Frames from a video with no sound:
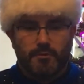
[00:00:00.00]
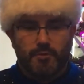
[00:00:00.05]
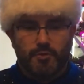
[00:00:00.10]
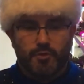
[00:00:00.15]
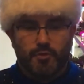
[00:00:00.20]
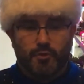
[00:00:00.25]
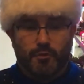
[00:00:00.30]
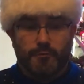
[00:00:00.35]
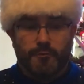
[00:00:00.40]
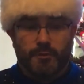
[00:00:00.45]

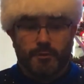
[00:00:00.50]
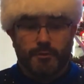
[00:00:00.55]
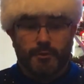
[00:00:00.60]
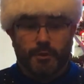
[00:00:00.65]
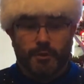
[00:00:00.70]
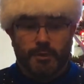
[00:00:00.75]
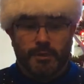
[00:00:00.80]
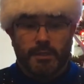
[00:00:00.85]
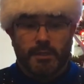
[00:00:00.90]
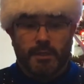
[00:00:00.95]
Torval
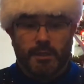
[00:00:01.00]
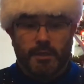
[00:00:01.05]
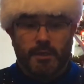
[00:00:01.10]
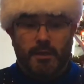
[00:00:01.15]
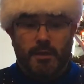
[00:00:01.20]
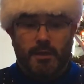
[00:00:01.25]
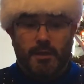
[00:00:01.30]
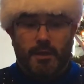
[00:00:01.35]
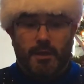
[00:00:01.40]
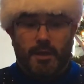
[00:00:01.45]
nodded.
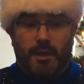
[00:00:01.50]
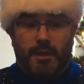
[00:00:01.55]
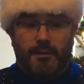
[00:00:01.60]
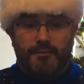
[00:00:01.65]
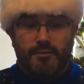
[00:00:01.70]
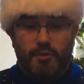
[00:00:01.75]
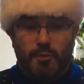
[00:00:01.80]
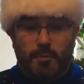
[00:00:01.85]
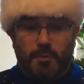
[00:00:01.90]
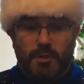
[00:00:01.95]
If
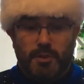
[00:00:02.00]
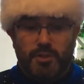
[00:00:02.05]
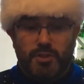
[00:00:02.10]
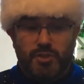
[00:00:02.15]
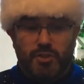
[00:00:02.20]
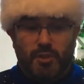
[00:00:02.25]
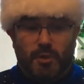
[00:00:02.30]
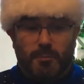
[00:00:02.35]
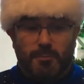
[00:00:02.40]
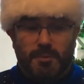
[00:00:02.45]
someone had
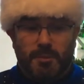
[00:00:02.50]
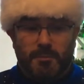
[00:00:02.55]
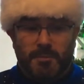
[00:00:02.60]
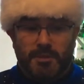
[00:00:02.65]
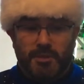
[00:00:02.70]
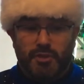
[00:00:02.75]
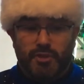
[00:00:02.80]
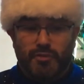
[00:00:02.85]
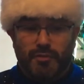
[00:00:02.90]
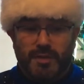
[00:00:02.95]
stopped him in the
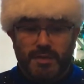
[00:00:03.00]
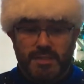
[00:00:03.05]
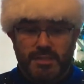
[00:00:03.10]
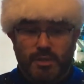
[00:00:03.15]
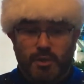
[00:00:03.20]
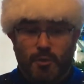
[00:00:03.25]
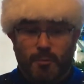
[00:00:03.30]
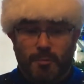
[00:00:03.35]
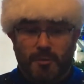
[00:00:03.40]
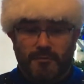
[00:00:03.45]
street a
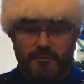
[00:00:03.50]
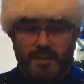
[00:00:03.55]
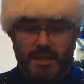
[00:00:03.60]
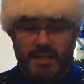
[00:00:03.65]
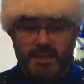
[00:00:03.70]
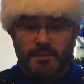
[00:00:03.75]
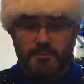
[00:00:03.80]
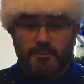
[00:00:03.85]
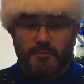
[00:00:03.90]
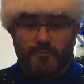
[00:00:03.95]
couple of
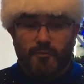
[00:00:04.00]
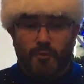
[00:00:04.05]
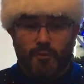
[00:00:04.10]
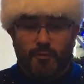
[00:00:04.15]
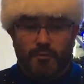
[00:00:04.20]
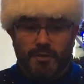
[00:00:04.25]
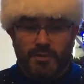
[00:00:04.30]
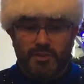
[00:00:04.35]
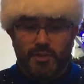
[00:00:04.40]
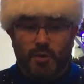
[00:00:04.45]
days
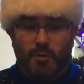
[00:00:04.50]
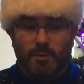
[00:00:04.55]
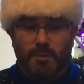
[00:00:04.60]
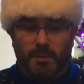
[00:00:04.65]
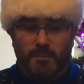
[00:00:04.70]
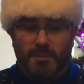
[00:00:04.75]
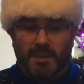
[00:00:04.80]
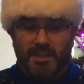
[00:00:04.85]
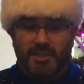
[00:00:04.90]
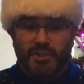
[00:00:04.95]
before and told
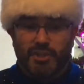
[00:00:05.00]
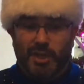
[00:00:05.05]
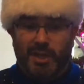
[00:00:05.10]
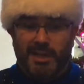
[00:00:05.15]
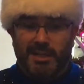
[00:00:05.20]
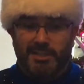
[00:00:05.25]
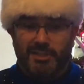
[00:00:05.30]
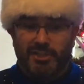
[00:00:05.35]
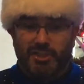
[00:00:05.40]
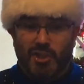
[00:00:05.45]
him that a
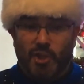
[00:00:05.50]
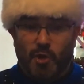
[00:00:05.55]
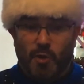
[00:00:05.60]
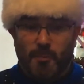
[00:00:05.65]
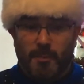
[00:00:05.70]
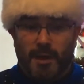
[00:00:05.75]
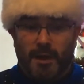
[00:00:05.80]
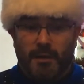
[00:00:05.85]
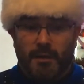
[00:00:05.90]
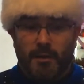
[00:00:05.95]
giant
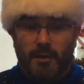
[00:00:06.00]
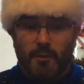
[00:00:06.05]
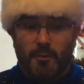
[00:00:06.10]
snowman